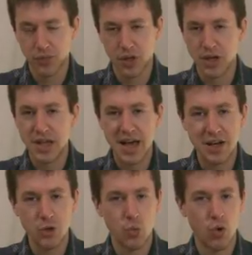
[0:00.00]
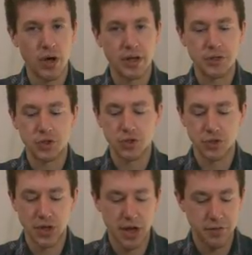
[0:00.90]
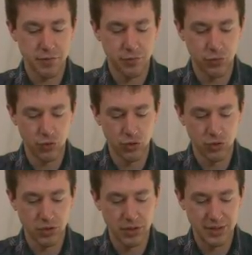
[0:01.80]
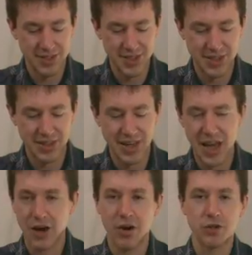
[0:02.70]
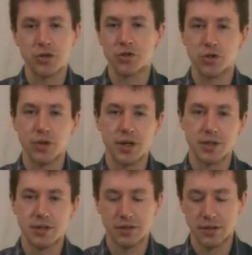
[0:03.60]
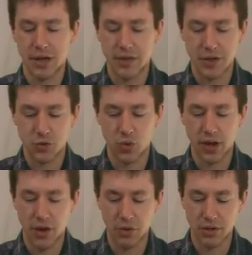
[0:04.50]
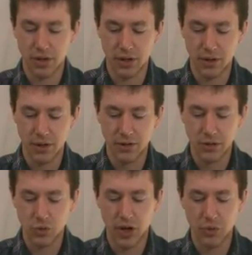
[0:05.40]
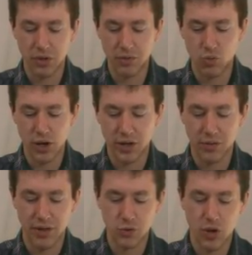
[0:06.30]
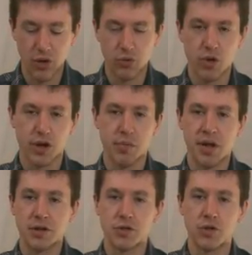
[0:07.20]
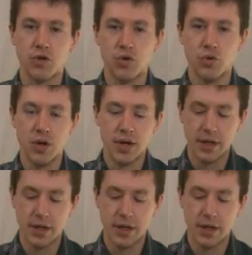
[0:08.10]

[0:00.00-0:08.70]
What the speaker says: a 91. It's just got full character to it, and that's what I would recommend. That's why I would recommend it to you